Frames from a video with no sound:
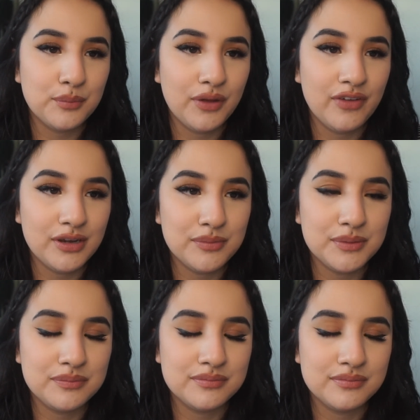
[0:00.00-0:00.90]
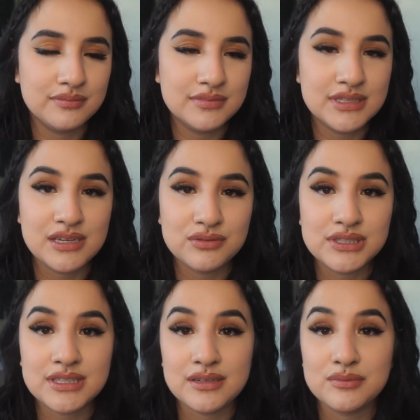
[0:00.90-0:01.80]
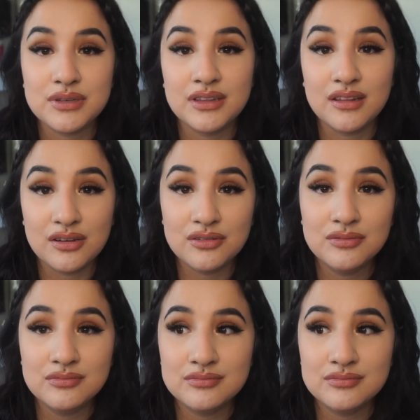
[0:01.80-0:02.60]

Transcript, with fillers: my vitamin D was going to be low.